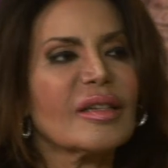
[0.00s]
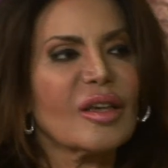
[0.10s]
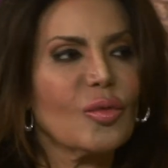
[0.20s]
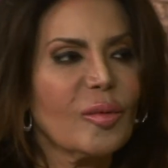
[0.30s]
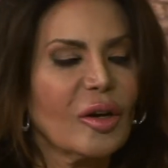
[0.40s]

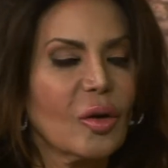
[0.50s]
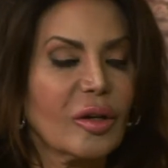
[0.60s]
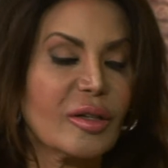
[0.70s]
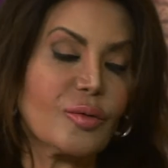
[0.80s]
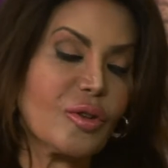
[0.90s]
give me an
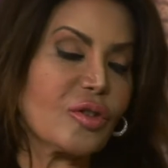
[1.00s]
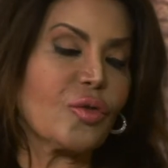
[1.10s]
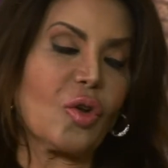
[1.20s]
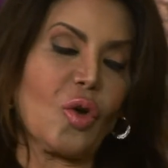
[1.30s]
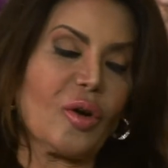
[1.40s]
orgasm. First of
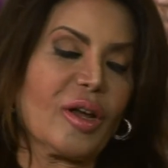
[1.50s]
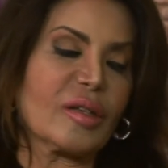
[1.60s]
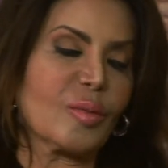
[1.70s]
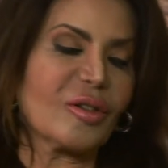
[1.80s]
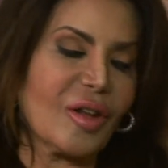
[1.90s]
all,
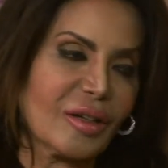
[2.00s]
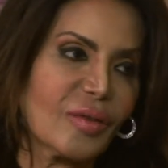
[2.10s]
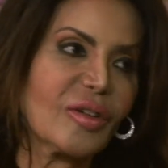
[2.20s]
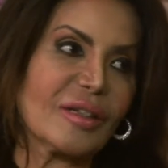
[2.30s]
orgasm is not given, it's